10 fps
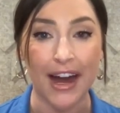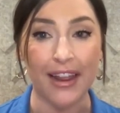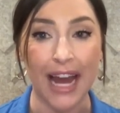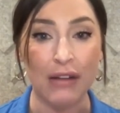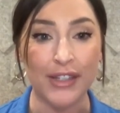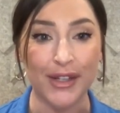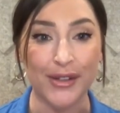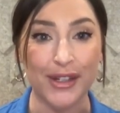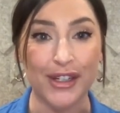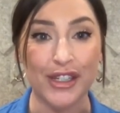allows
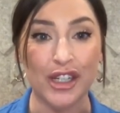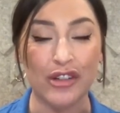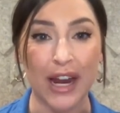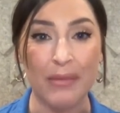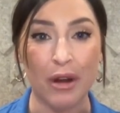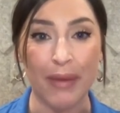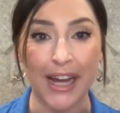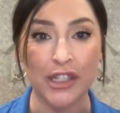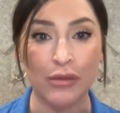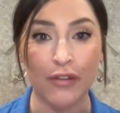users to trade
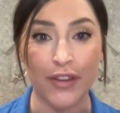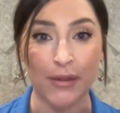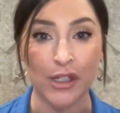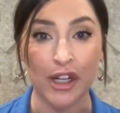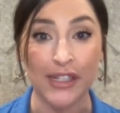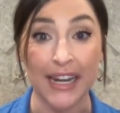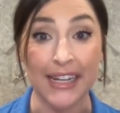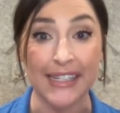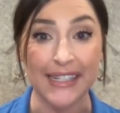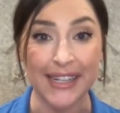perpetual futures in
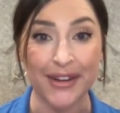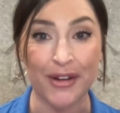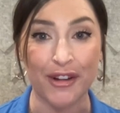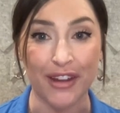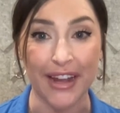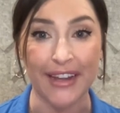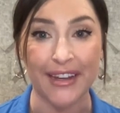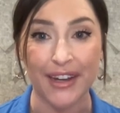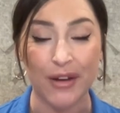a single click